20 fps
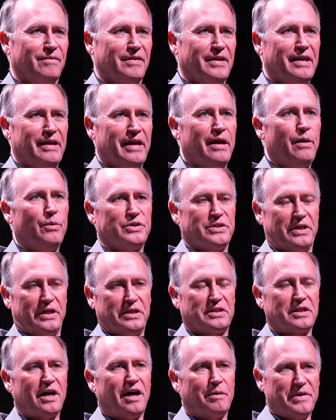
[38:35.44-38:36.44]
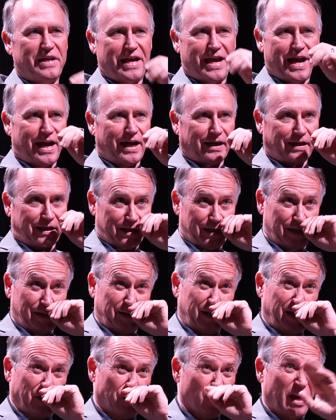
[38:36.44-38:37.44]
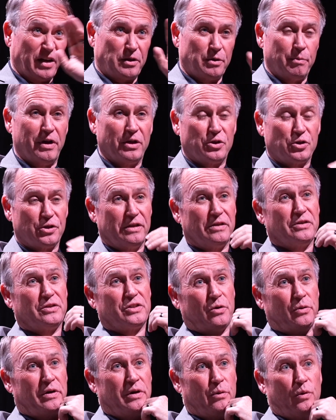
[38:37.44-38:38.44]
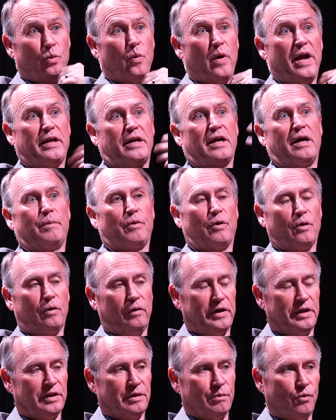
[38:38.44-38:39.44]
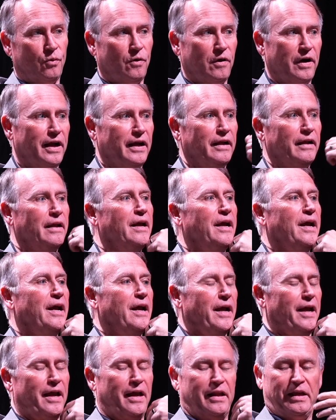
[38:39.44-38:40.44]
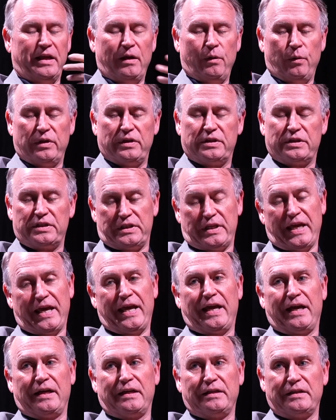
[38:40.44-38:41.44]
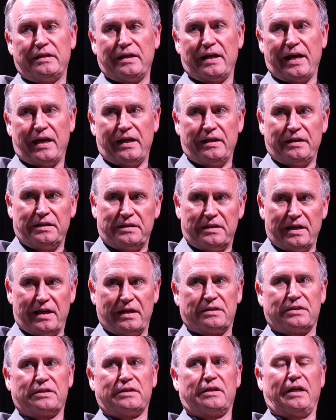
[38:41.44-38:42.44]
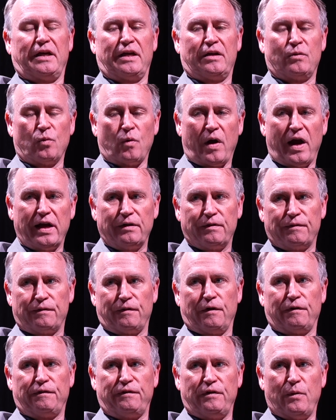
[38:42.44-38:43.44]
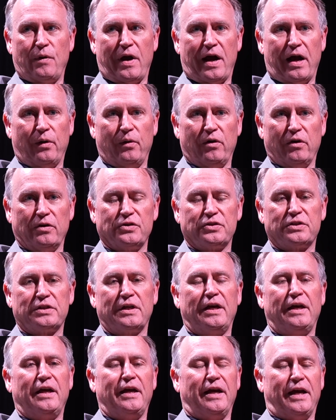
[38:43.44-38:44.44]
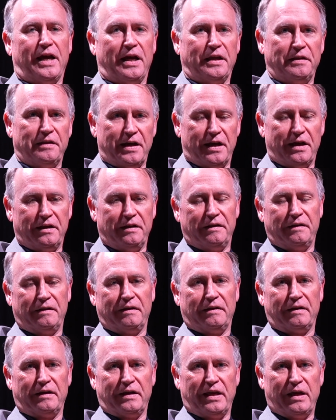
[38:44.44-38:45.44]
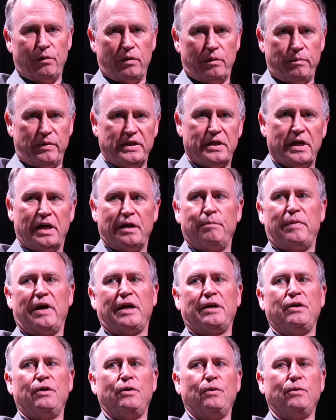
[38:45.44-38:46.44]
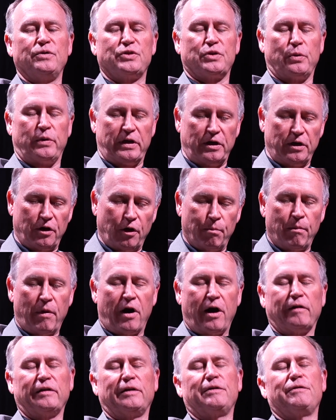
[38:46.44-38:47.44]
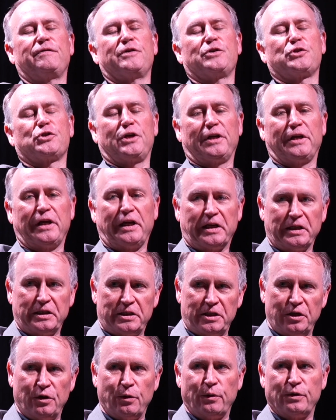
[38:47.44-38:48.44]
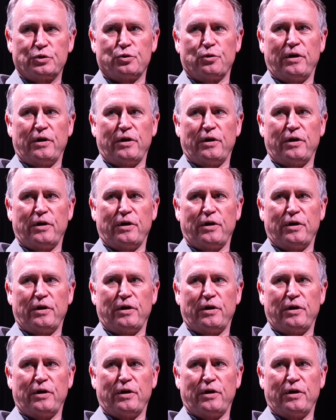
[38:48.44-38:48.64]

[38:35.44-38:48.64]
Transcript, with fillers: he, he was an insomniac and he drank too much. And so he would wake up early in the morning and he would stand at his desk and write for a few hours. And then he would be done by noon. So he could go marlin fishing and continue his